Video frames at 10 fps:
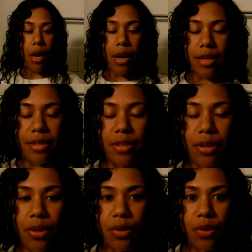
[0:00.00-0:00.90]
guys,
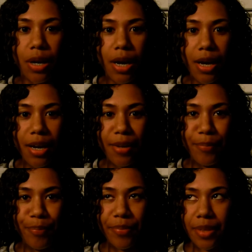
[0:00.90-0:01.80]
so
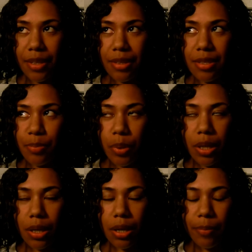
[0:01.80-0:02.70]
it's
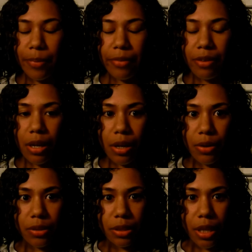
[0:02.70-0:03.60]
been a couple of
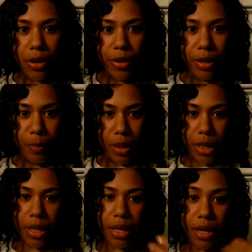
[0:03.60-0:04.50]
hours now and my
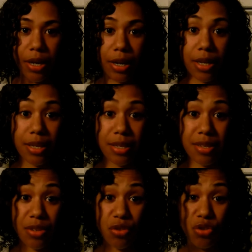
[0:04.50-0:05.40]
hair
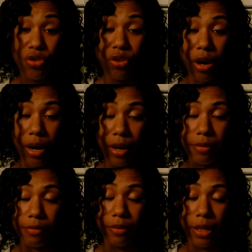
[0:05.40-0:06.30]
is
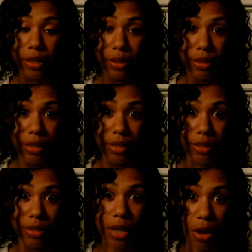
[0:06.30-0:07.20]
dry finally.
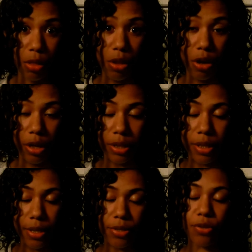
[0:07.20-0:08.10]
That's how long it
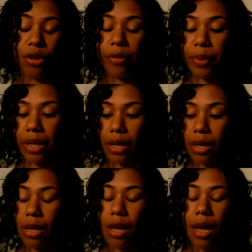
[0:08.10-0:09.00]
takes to dry my
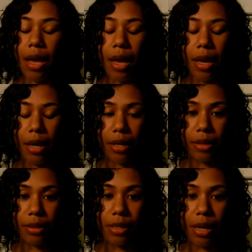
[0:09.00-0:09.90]
hair.
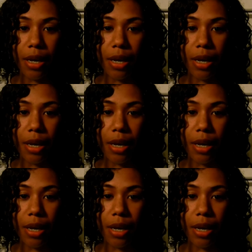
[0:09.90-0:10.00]
And